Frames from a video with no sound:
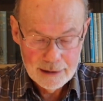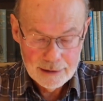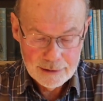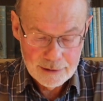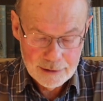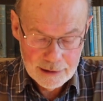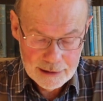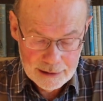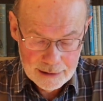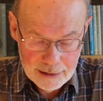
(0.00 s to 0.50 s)

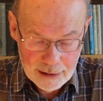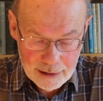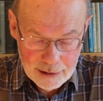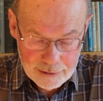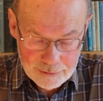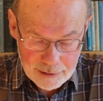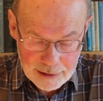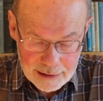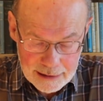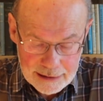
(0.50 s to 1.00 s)
the
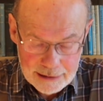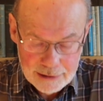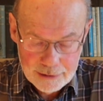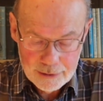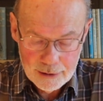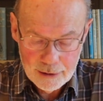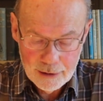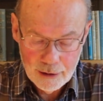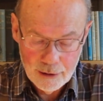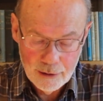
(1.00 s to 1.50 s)

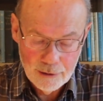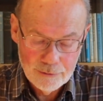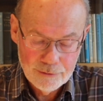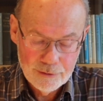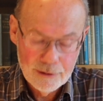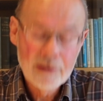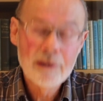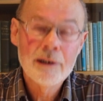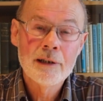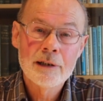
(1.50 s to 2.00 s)
release of
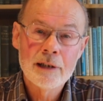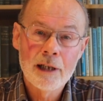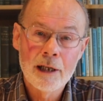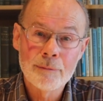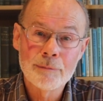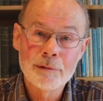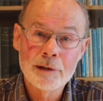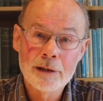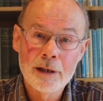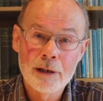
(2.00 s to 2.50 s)

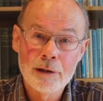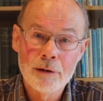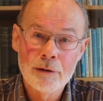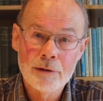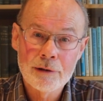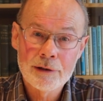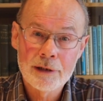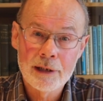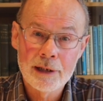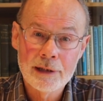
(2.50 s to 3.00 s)
carbon
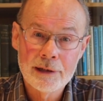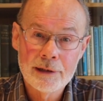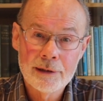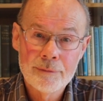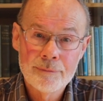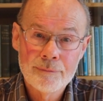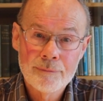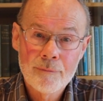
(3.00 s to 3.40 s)
dioxide,